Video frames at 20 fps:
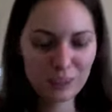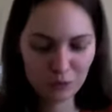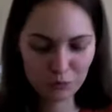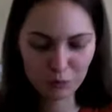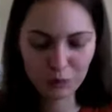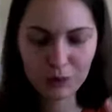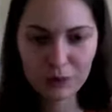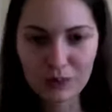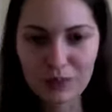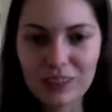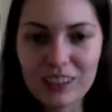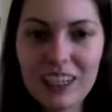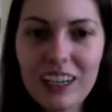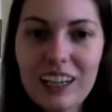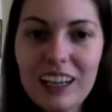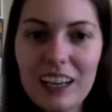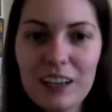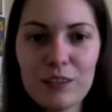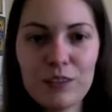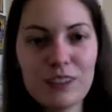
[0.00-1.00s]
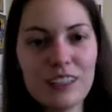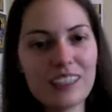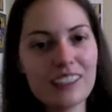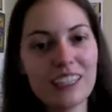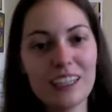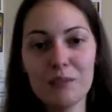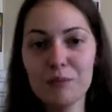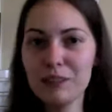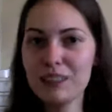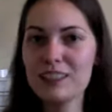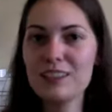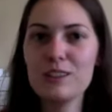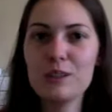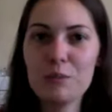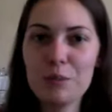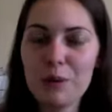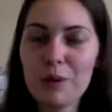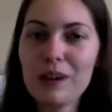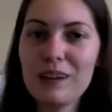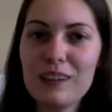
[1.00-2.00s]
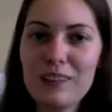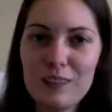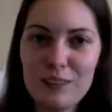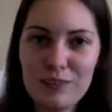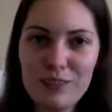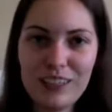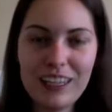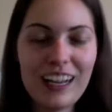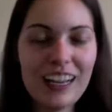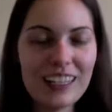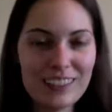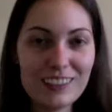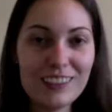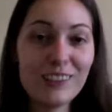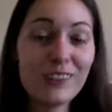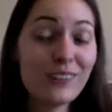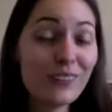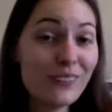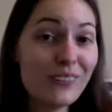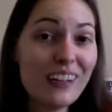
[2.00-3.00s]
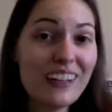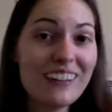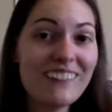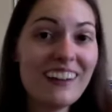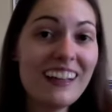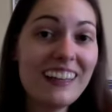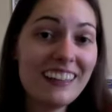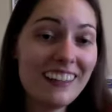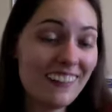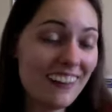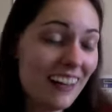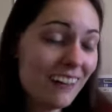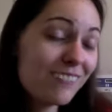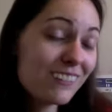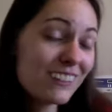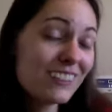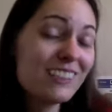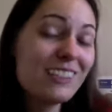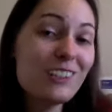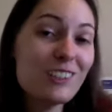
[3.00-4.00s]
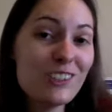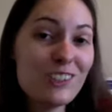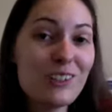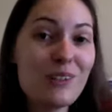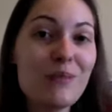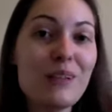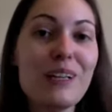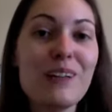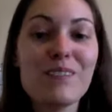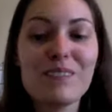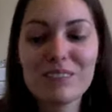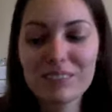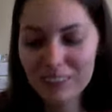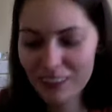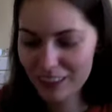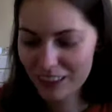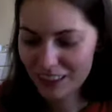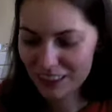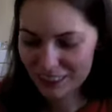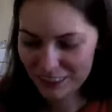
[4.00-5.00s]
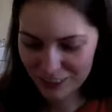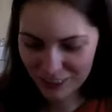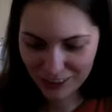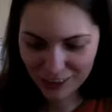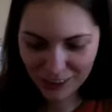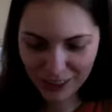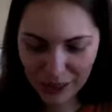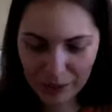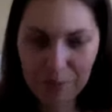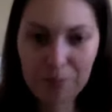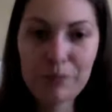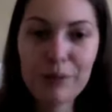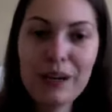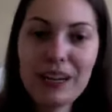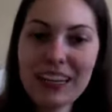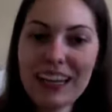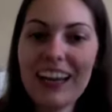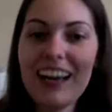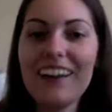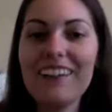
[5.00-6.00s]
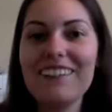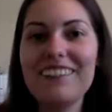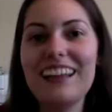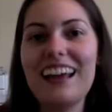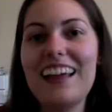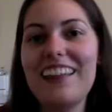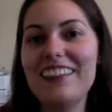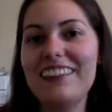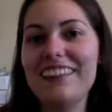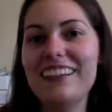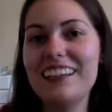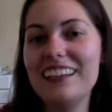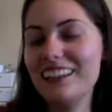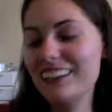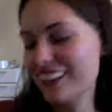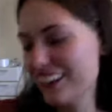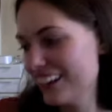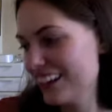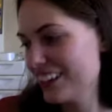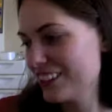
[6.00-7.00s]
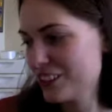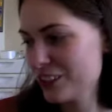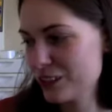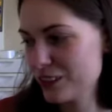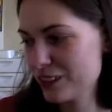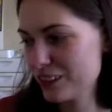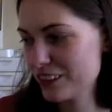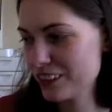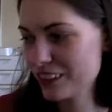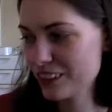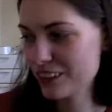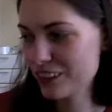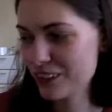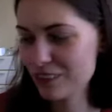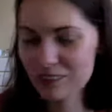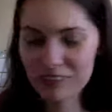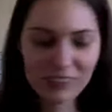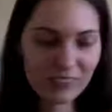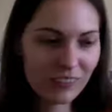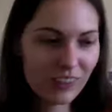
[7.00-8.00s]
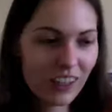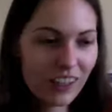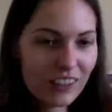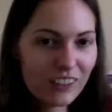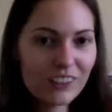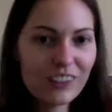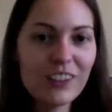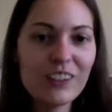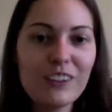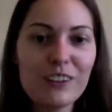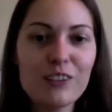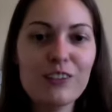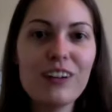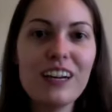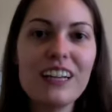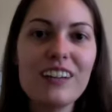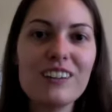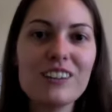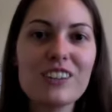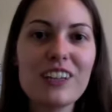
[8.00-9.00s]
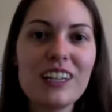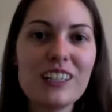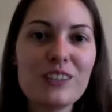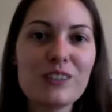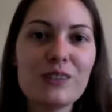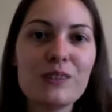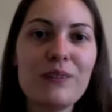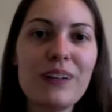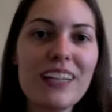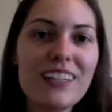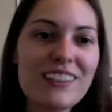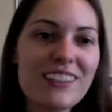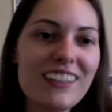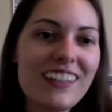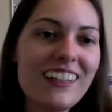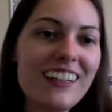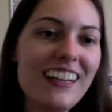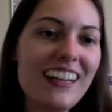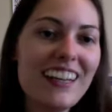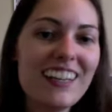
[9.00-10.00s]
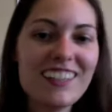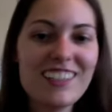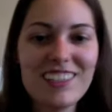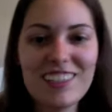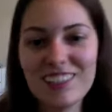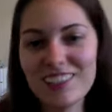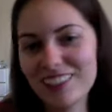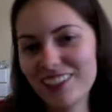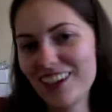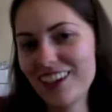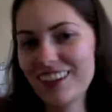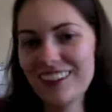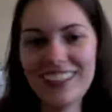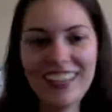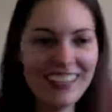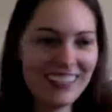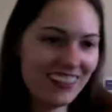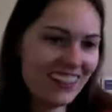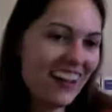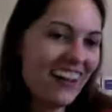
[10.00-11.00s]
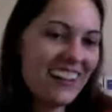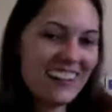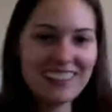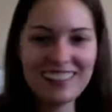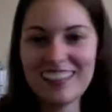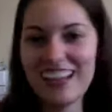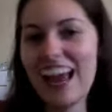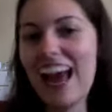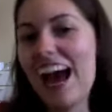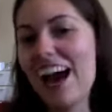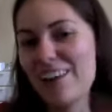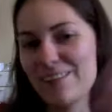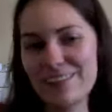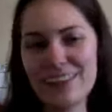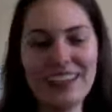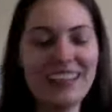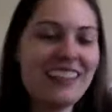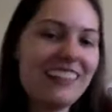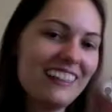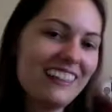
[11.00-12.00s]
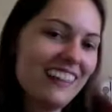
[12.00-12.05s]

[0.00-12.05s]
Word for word: world? And frankly, I'd be disappointed if he got sealed away right now. I want to see Jubi just like break out of that thing. Just, you know, undergo the final transformation and just start like causing havoc.